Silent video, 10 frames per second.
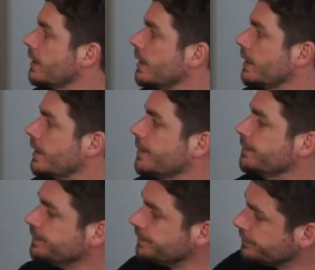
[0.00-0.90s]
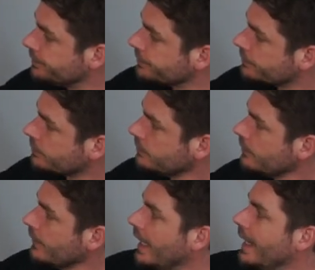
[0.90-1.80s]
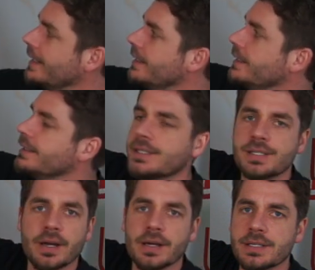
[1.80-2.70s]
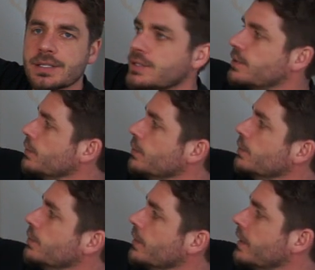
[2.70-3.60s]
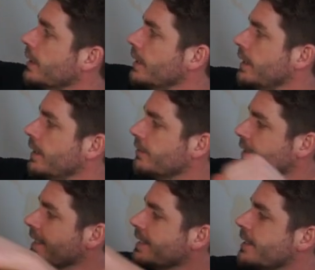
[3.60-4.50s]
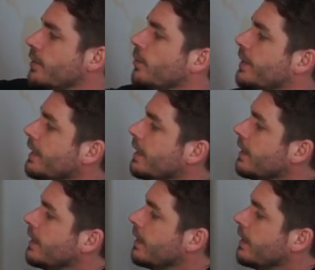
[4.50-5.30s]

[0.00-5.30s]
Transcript: and he decides to release the queen